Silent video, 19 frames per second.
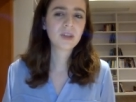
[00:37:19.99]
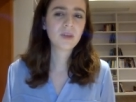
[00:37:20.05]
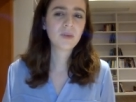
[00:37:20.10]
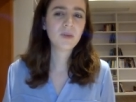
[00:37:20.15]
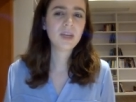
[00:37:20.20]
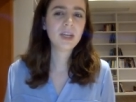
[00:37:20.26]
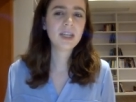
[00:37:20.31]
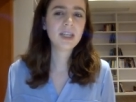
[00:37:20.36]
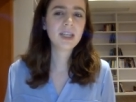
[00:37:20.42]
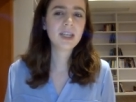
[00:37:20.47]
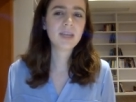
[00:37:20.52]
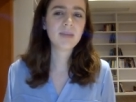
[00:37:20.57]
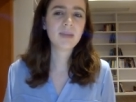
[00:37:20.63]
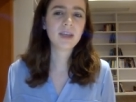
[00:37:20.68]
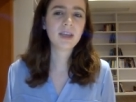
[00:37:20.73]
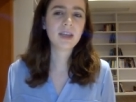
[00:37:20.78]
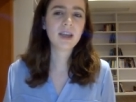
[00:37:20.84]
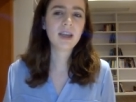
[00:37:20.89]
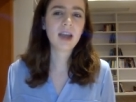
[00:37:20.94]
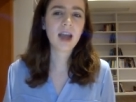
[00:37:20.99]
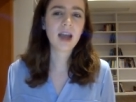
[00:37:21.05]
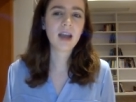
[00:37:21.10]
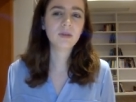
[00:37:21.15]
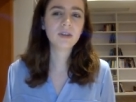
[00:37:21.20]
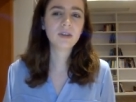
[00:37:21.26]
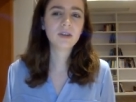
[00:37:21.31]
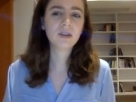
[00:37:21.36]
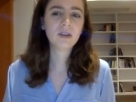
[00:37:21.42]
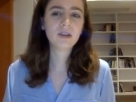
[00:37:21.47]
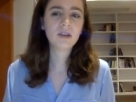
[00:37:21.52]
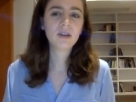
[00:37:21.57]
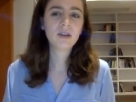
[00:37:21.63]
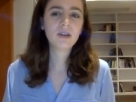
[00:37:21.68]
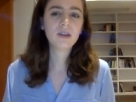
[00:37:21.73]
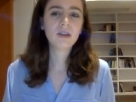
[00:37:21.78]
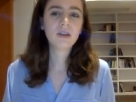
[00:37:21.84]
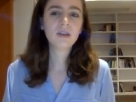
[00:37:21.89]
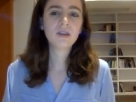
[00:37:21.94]
We need to keep the king out.
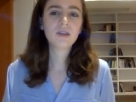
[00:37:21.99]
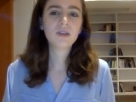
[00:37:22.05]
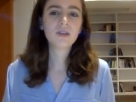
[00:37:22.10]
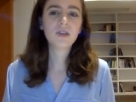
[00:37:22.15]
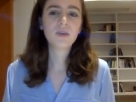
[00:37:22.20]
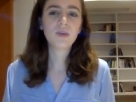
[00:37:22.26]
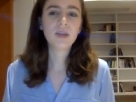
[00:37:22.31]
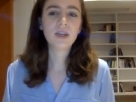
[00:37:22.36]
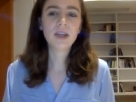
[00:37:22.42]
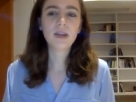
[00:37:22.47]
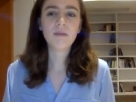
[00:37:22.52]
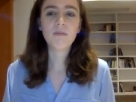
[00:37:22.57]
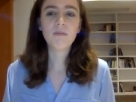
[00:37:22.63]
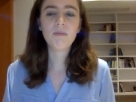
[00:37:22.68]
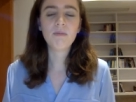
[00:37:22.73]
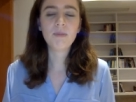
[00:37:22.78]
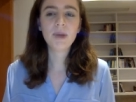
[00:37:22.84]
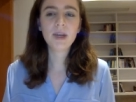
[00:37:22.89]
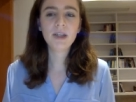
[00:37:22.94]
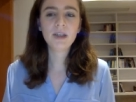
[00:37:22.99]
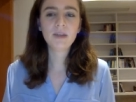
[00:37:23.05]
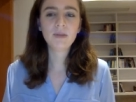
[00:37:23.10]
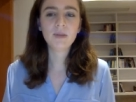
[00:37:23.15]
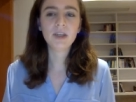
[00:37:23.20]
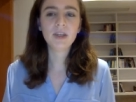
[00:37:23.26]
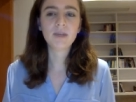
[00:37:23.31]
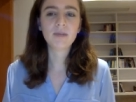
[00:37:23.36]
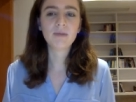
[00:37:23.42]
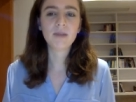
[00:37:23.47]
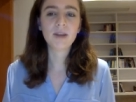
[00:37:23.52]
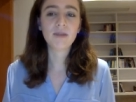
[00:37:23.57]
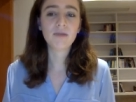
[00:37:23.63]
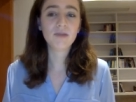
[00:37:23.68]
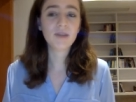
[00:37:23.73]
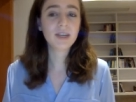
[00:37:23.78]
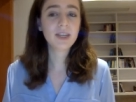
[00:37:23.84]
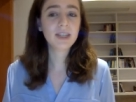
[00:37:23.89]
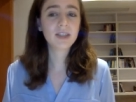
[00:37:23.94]
So we need bishop, we need to play
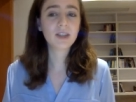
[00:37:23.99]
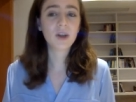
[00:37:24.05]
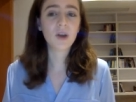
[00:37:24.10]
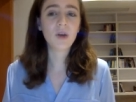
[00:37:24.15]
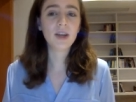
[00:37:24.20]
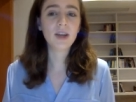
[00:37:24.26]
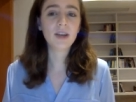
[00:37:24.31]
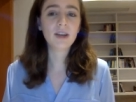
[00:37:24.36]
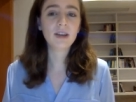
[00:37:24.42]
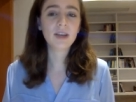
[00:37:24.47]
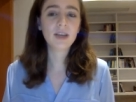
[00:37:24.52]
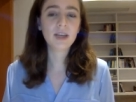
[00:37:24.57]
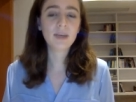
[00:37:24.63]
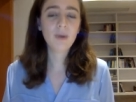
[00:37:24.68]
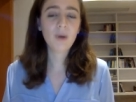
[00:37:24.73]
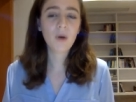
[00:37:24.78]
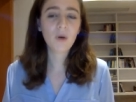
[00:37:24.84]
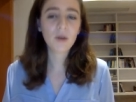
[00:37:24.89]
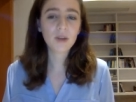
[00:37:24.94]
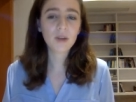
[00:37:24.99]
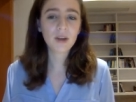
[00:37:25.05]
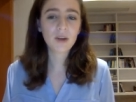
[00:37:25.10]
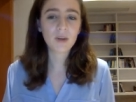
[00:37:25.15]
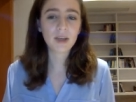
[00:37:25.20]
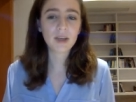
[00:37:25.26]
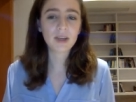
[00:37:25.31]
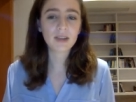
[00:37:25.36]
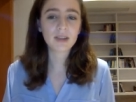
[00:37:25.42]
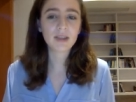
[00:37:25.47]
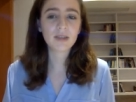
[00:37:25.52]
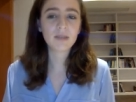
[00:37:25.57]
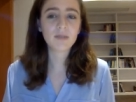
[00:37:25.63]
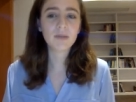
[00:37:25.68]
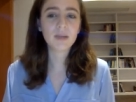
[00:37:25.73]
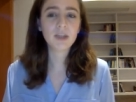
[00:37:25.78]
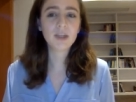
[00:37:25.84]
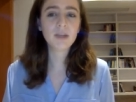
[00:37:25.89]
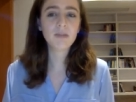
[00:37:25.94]
really slowly, keep holding their weaknesses,
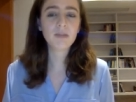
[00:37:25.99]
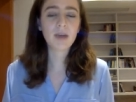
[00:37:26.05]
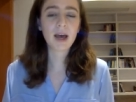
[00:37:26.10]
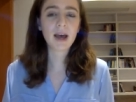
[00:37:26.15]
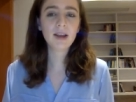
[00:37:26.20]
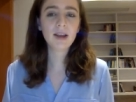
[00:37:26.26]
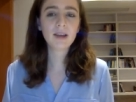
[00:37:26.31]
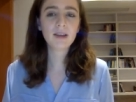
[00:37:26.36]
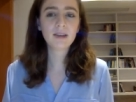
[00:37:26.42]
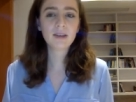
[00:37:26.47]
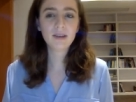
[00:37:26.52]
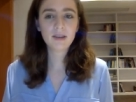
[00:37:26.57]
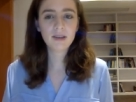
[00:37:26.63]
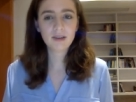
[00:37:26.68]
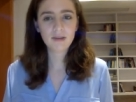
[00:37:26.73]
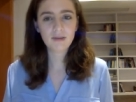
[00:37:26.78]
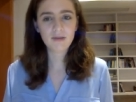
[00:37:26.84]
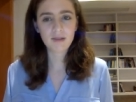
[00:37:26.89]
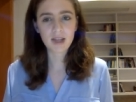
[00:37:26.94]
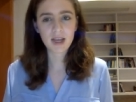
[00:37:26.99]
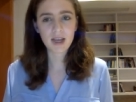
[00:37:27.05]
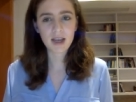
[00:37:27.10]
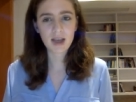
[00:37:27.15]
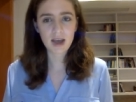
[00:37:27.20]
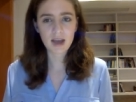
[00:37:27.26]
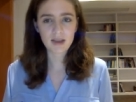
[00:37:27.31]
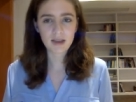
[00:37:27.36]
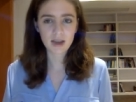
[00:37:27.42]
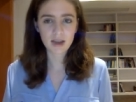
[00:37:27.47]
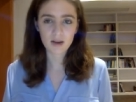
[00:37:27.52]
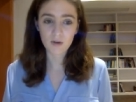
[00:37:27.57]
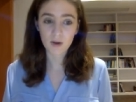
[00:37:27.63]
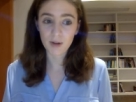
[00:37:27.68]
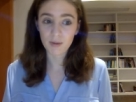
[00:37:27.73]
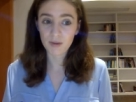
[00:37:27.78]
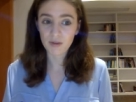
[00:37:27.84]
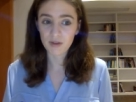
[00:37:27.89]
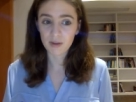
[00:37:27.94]
bishop back. They again, they can
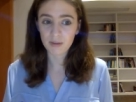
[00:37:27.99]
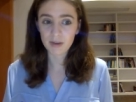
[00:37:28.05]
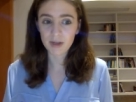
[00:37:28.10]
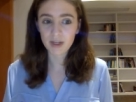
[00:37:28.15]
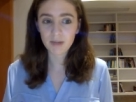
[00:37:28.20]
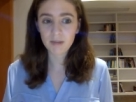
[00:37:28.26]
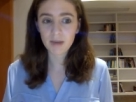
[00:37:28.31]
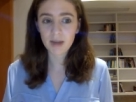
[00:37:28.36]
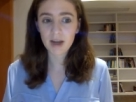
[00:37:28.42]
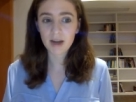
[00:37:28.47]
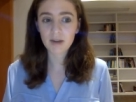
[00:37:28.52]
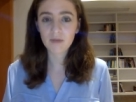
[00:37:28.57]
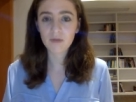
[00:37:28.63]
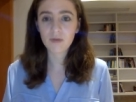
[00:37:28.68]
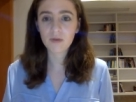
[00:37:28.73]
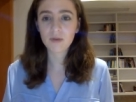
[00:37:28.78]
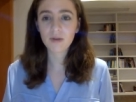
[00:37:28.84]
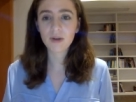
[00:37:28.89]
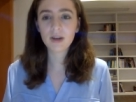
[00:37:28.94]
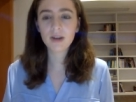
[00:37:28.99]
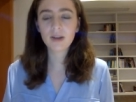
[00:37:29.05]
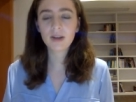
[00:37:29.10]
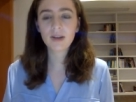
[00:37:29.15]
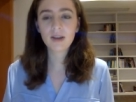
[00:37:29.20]
only move their bishop back and forward.